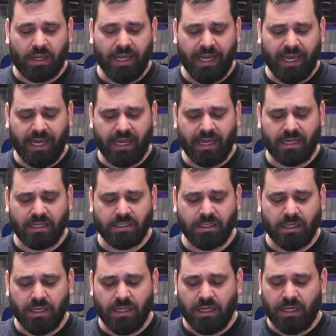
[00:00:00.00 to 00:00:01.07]
And
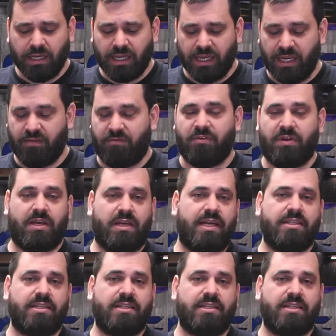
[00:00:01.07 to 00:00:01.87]
if it